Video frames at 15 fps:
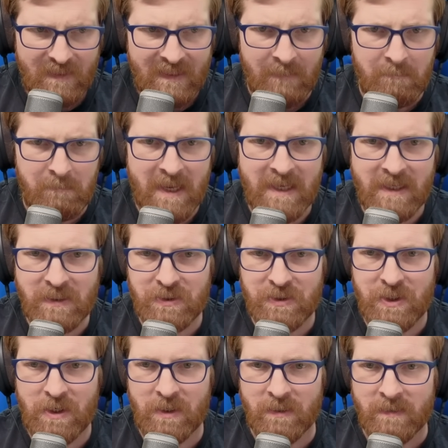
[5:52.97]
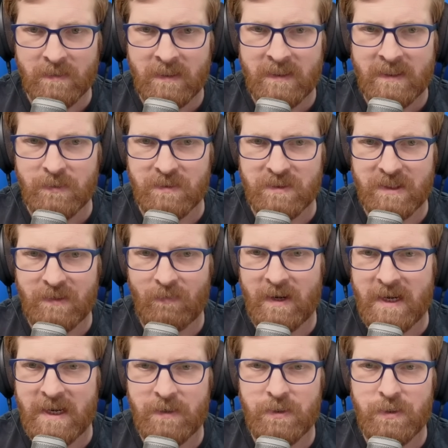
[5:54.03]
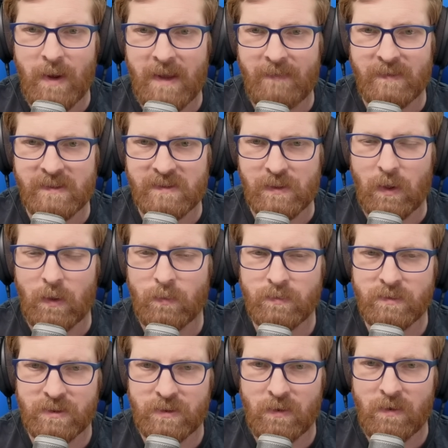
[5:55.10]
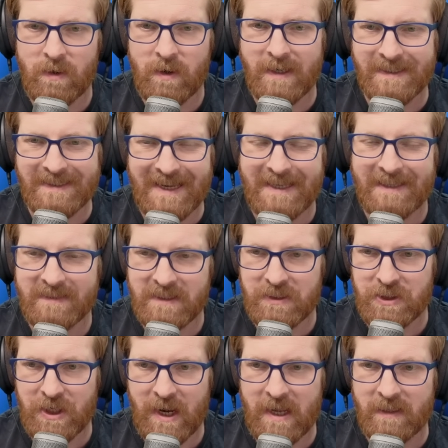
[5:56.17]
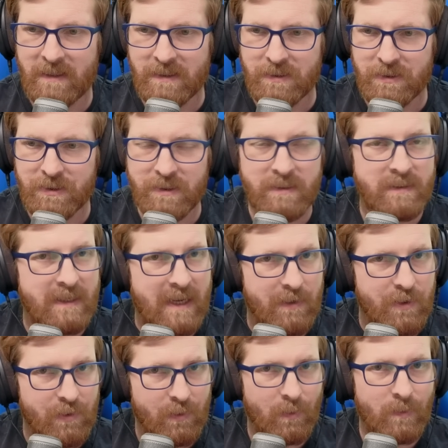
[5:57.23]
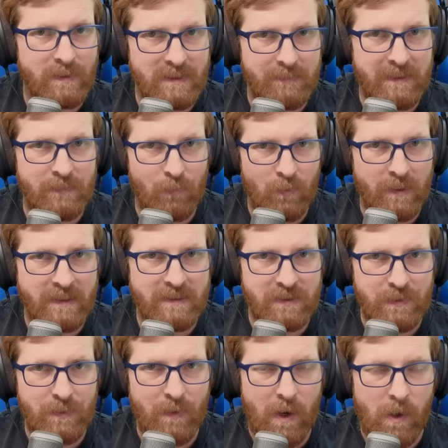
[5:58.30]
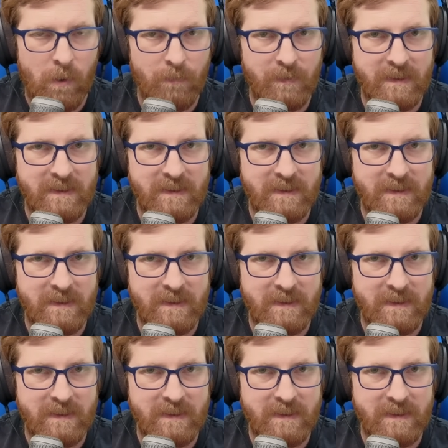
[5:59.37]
make sure you see right here, you have this gold star daily challenge. Now you're going to be wanting to do all these